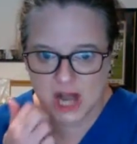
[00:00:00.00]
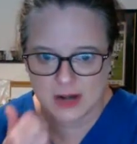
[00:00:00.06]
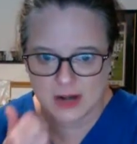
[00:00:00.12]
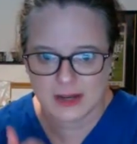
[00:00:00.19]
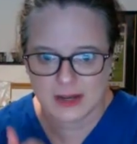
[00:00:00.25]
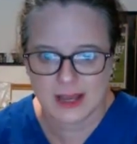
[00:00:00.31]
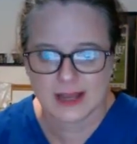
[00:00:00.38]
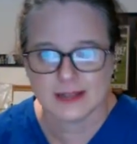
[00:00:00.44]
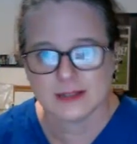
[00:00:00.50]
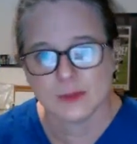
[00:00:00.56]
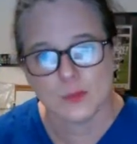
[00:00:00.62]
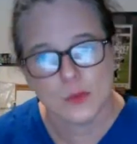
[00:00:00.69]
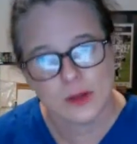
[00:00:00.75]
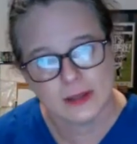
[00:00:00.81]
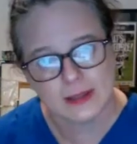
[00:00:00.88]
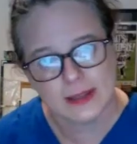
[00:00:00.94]
Okay, is it
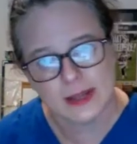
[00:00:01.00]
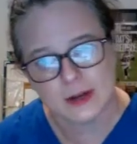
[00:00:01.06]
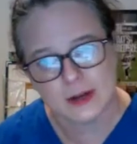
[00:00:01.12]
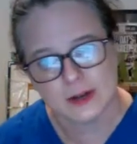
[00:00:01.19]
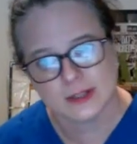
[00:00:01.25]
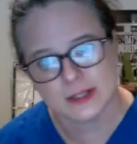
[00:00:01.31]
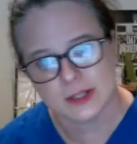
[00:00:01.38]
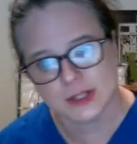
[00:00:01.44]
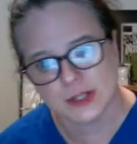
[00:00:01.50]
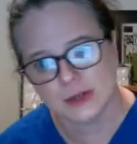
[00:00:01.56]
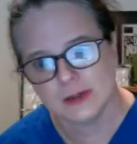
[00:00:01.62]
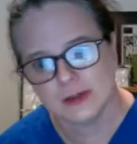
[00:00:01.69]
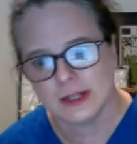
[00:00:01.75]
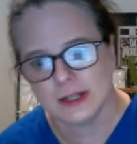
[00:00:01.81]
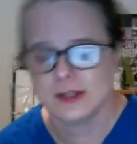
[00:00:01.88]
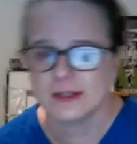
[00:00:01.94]
1 liter? Is it 2
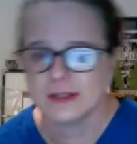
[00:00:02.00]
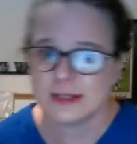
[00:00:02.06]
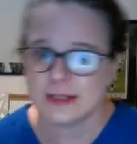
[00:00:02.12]
liters?